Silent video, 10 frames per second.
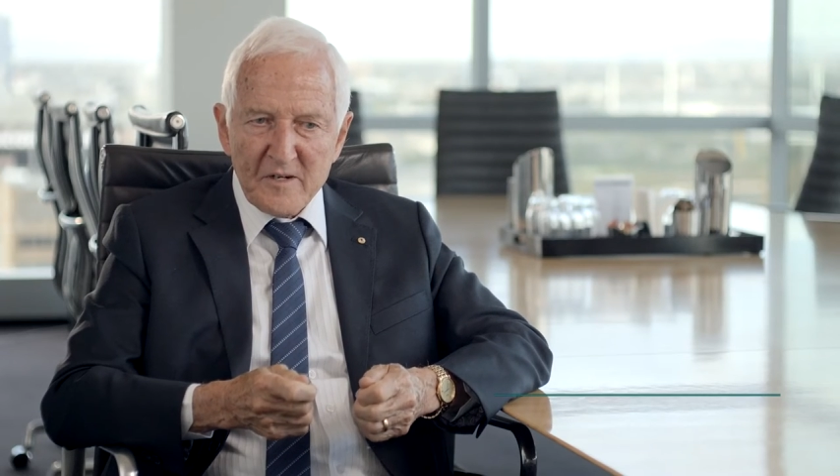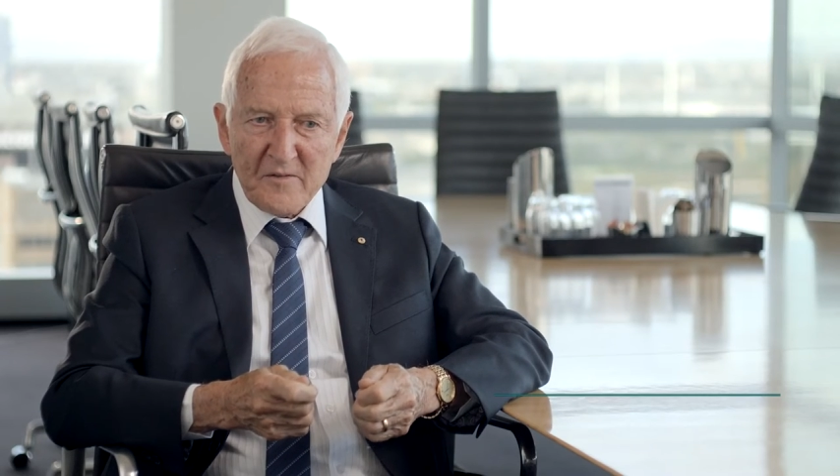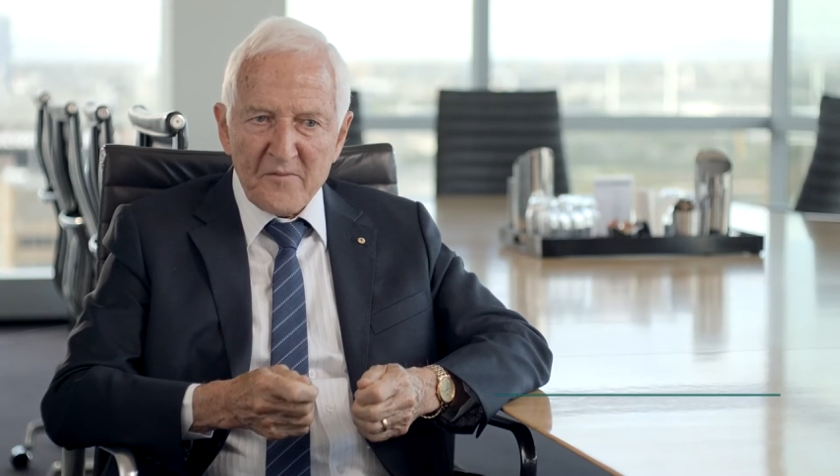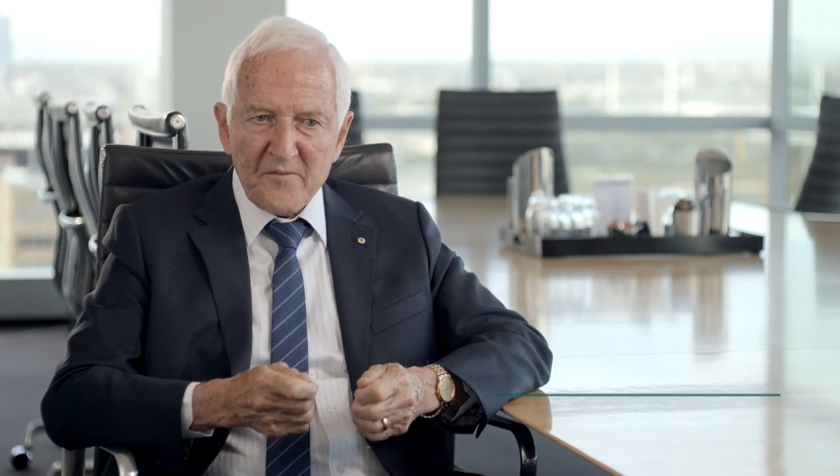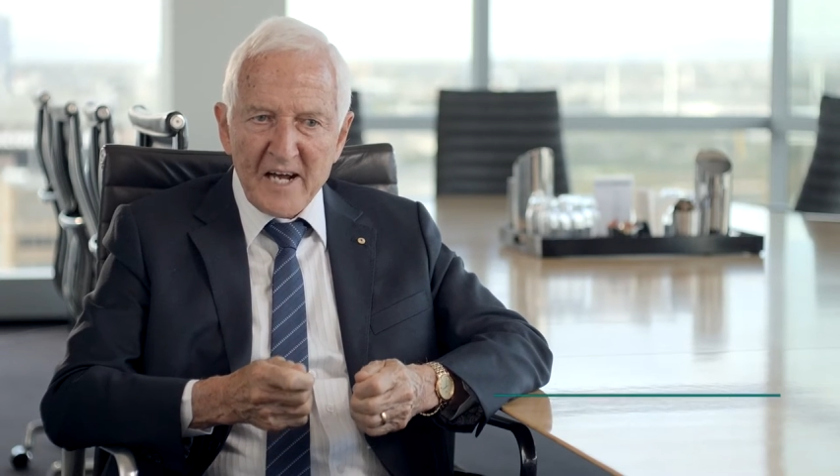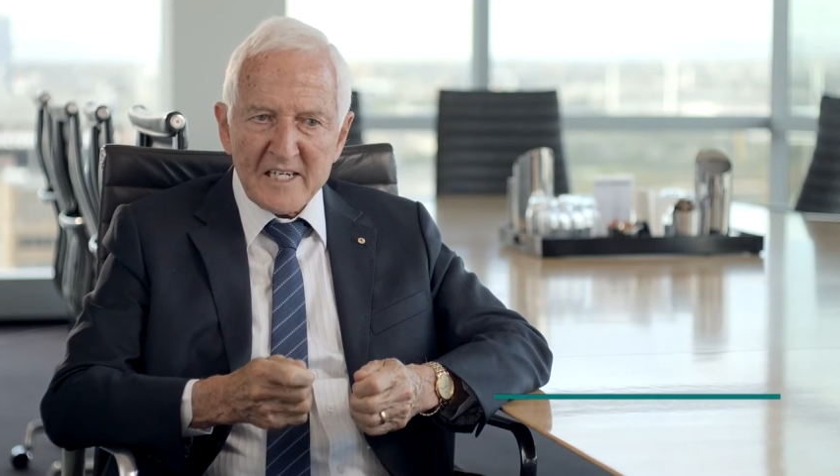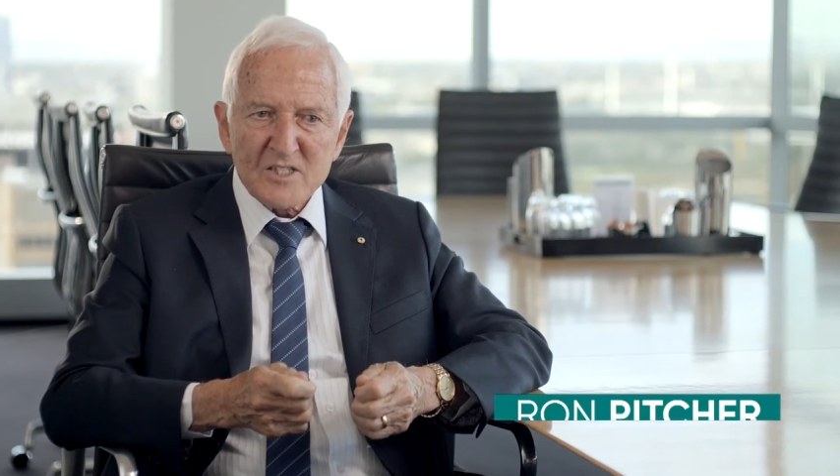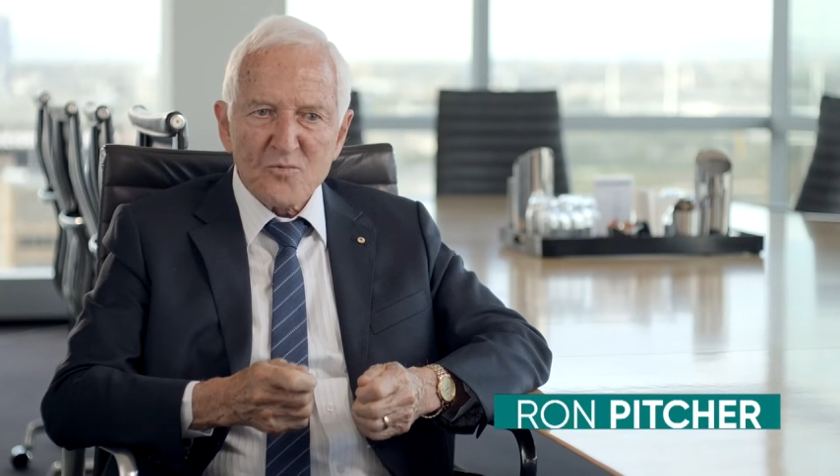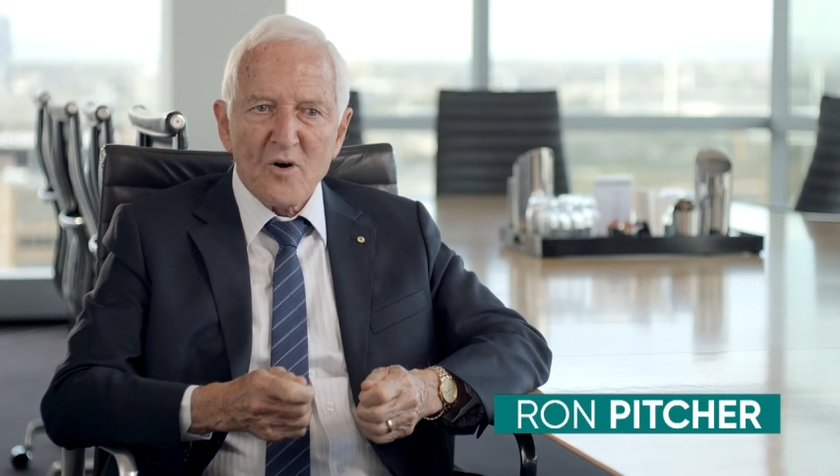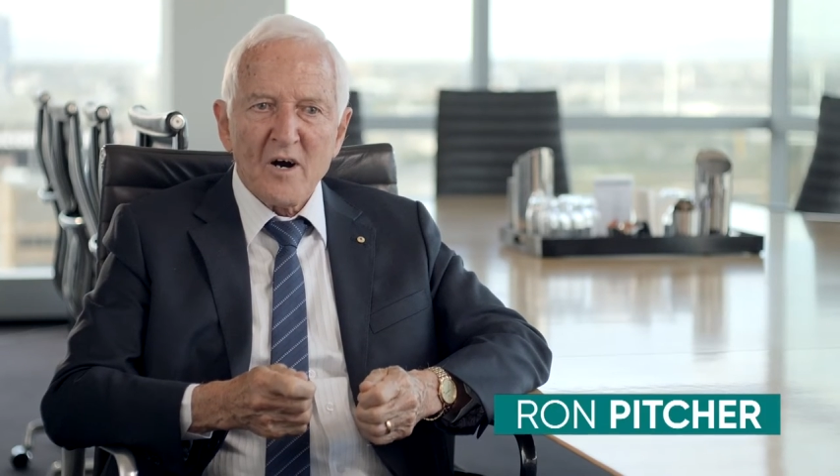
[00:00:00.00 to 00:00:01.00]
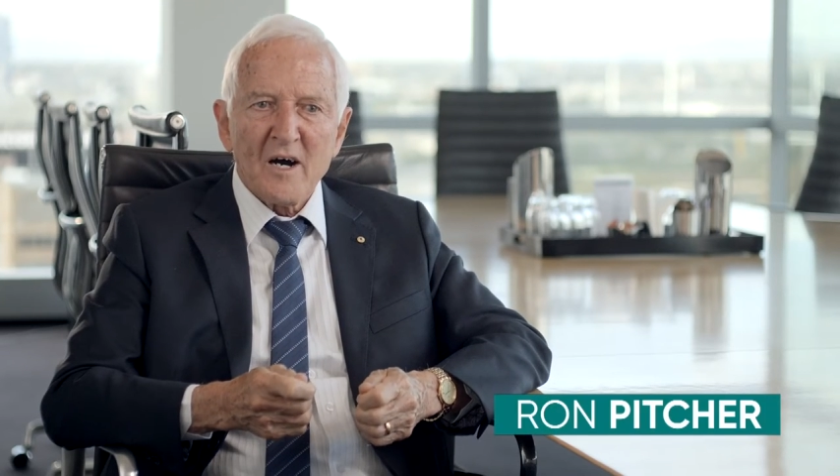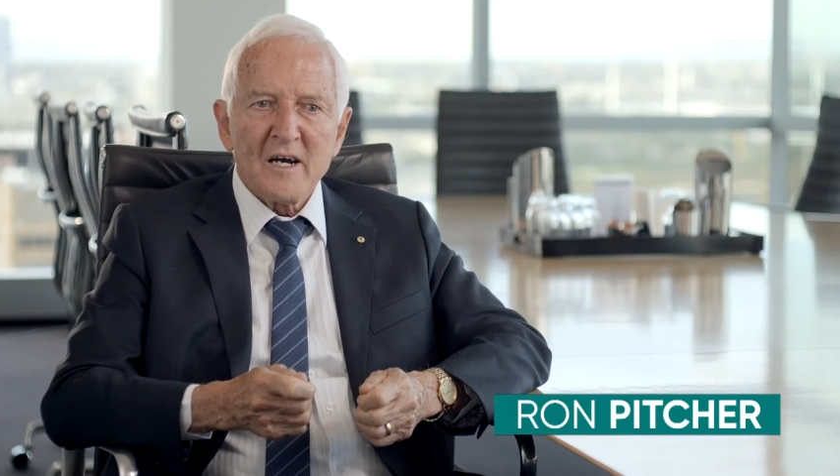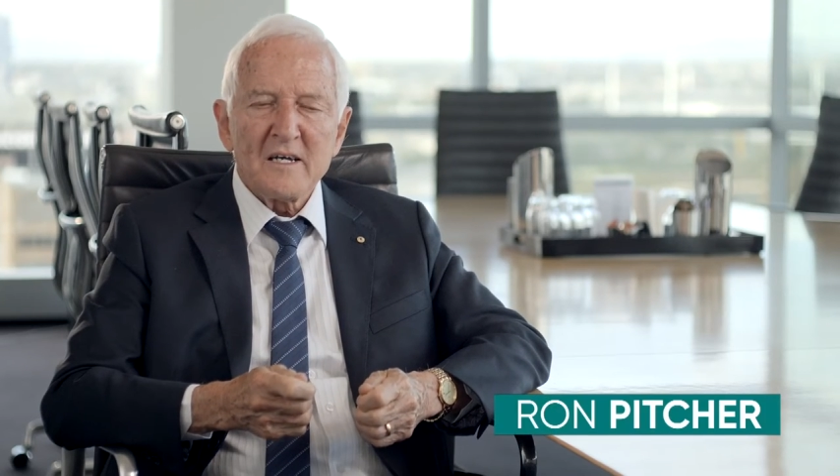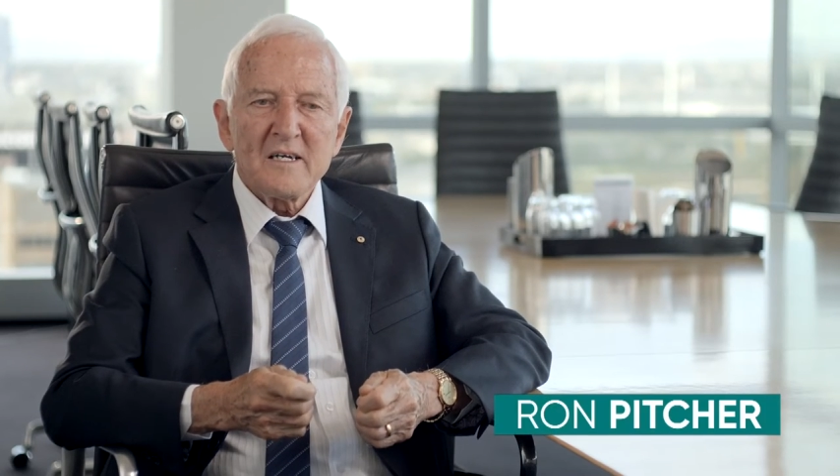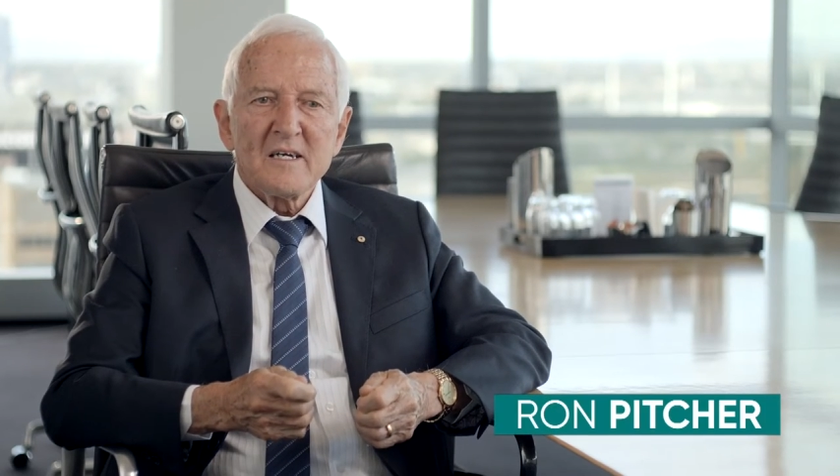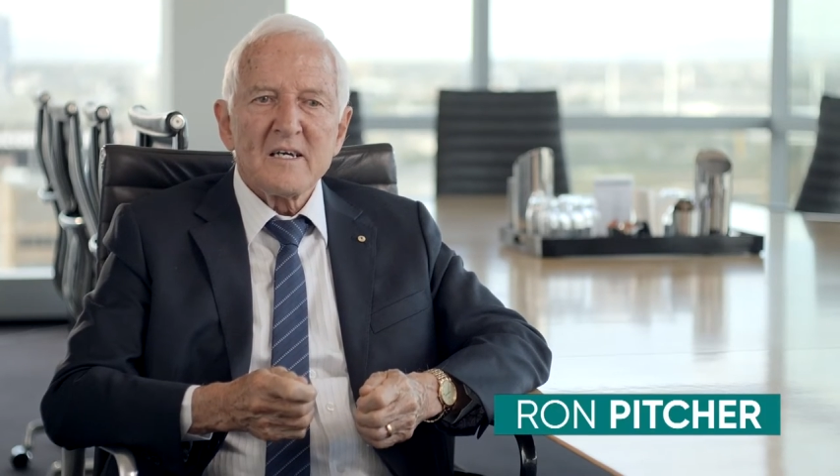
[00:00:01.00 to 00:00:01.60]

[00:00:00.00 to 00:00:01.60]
that that is why